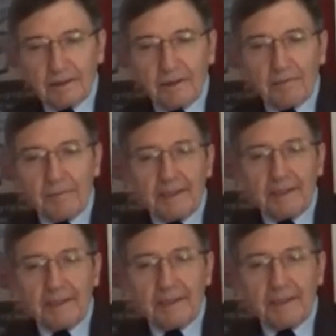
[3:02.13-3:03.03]
up and
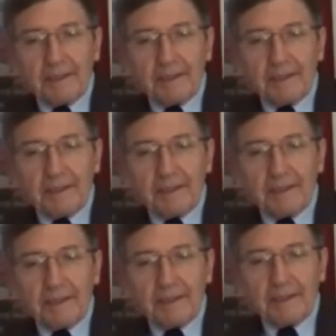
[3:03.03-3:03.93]
down side in every
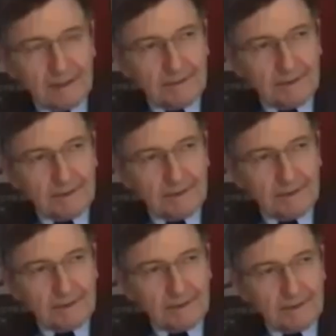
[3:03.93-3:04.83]
culture,
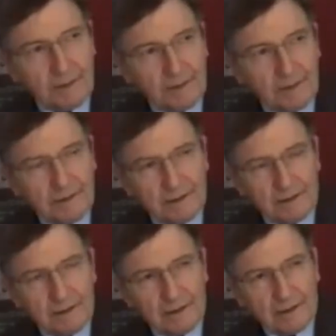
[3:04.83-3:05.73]
and because
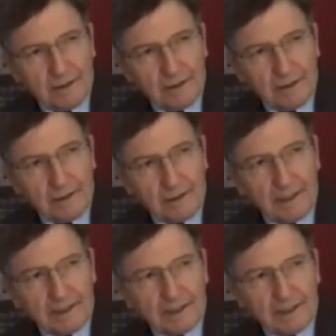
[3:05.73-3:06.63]
there's
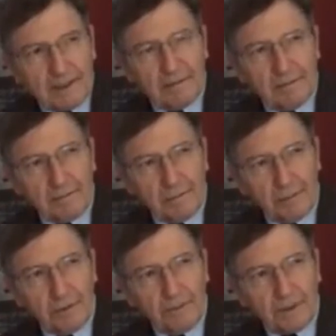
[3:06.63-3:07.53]
been
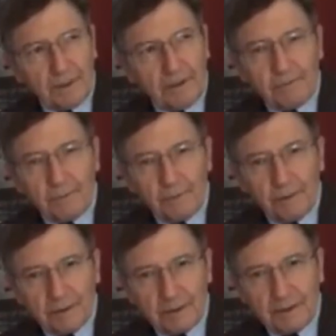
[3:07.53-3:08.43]
less than
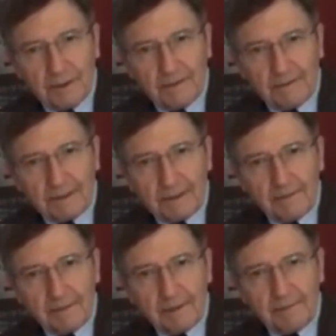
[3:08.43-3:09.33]
perfect
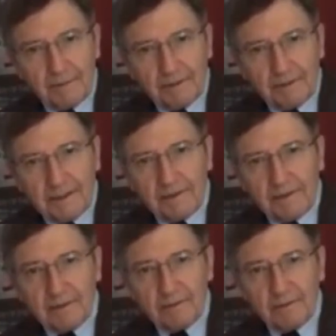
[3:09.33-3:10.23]
upward mobility,
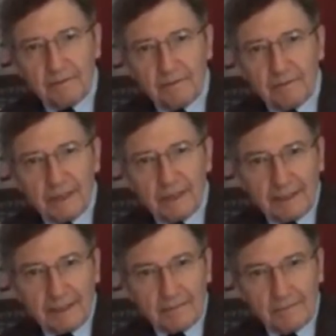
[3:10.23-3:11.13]
people
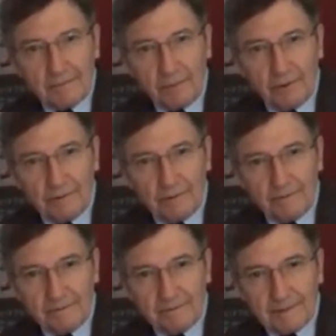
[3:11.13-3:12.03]
tend to
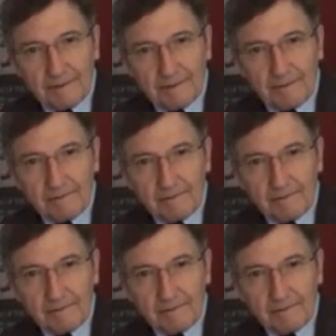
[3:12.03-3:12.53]
relax more,